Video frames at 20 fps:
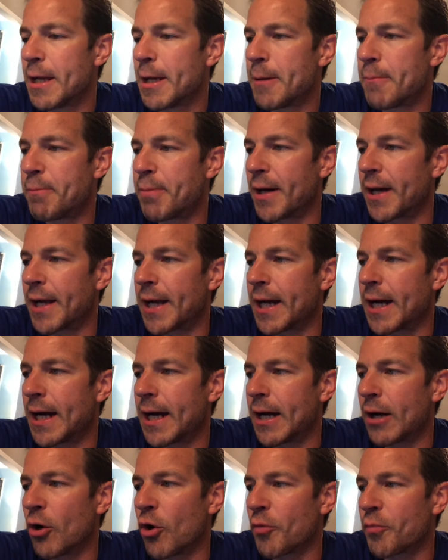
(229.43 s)
But
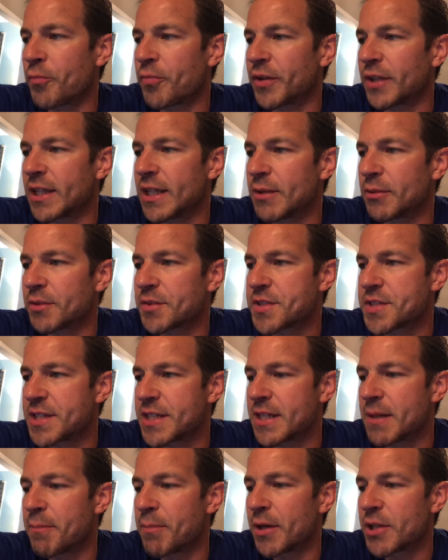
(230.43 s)
hopefully we'll
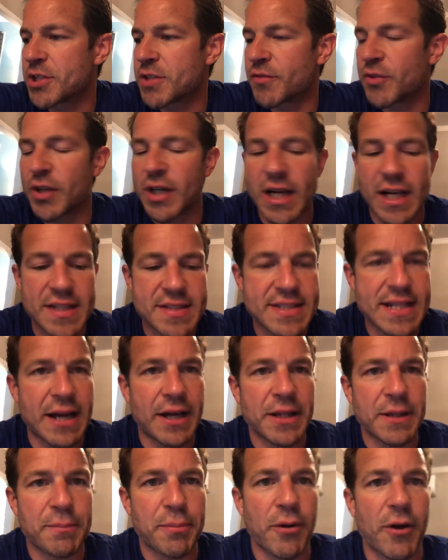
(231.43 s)
see a bunch of you guys
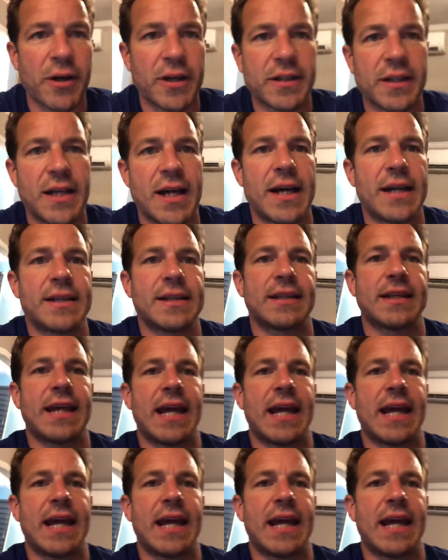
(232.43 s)
down at the parking lot.